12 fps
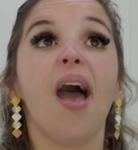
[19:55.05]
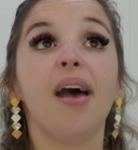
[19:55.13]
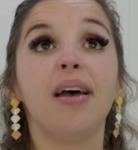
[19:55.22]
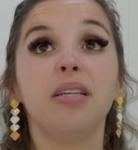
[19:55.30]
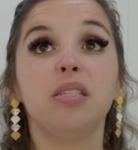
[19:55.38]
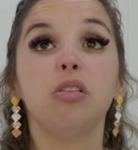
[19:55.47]

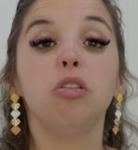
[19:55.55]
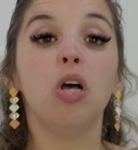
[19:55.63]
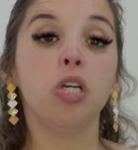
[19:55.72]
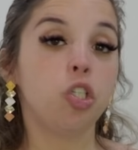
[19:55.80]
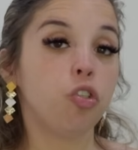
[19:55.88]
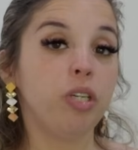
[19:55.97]
as
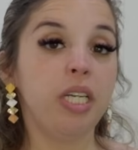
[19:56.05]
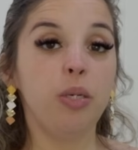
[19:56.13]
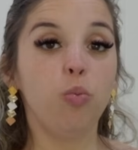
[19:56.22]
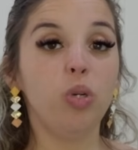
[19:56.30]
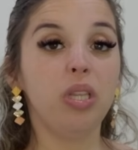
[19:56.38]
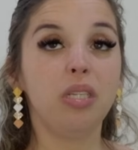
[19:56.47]

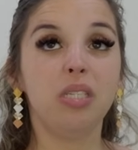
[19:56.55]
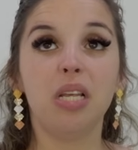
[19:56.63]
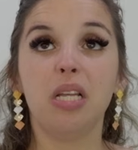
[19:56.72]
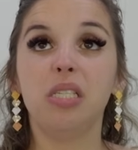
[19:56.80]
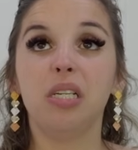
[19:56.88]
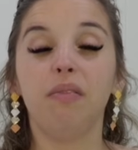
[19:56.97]
luxury with the
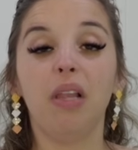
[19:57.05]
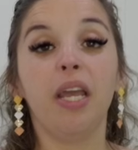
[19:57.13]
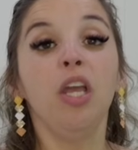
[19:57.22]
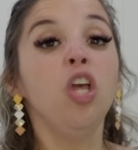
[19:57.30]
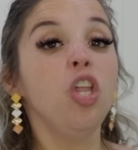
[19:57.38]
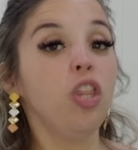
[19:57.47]
sense of
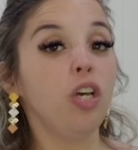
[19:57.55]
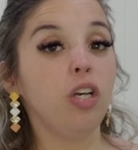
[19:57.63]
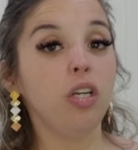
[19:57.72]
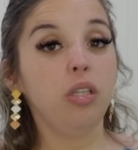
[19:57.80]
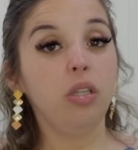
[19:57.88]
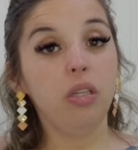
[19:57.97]
like
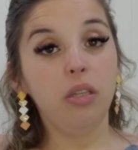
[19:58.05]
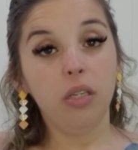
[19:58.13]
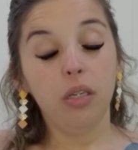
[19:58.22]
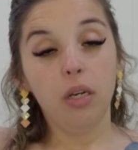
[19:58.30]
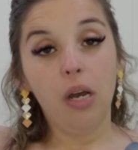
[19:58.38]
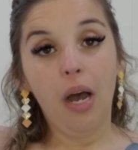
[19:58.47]
the,
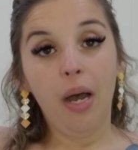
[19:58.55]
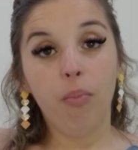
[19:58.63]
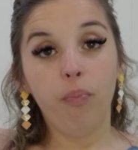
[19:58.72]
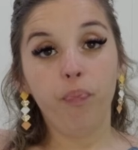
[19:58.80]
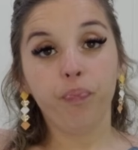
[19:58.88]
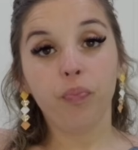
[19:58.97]
the,
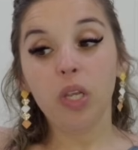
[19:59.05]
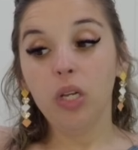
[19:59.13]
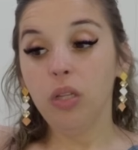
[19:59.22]
um,